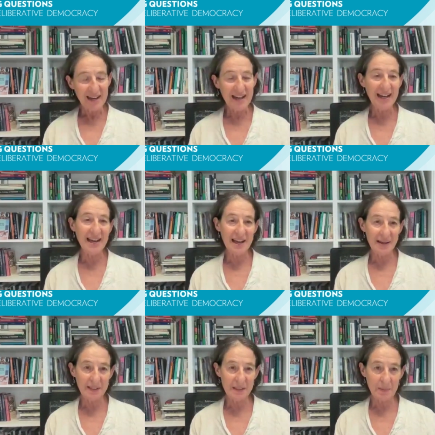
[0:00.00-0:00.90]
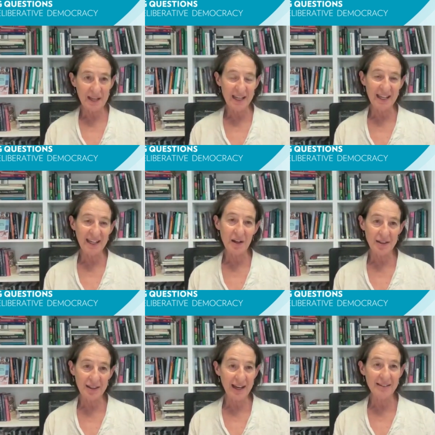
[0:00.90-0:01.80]
I am speaking
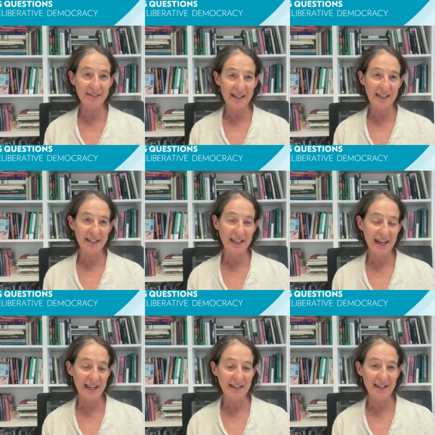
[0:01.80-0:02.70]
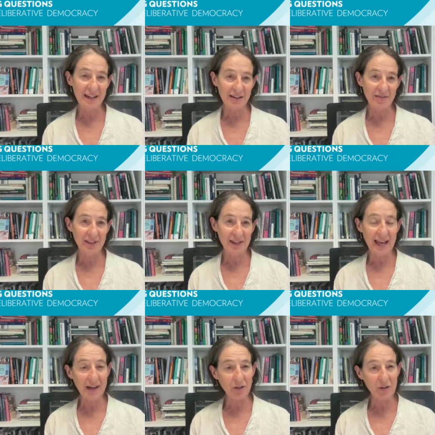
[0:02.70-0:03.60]
on the unceded land of the
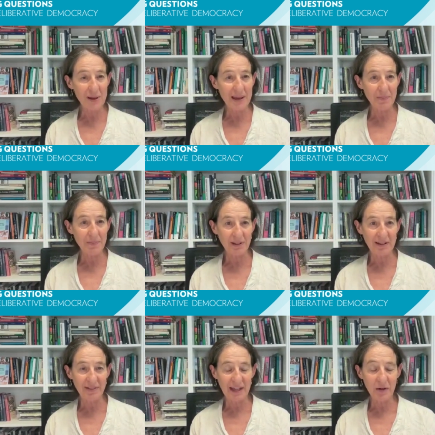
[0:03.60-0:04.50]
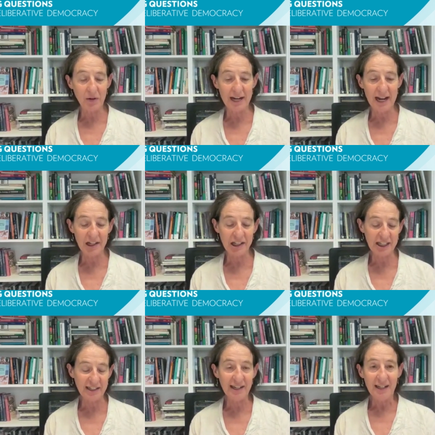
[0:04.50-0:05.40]
Gadigal people of the Eora
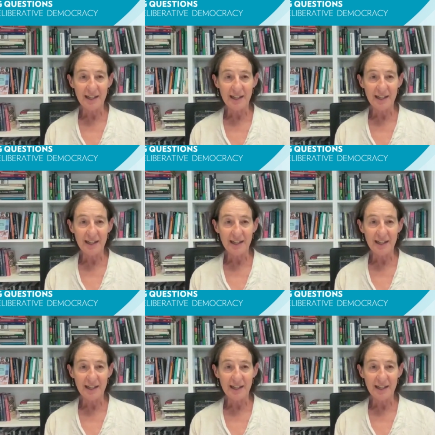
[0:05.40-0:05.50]
Nation,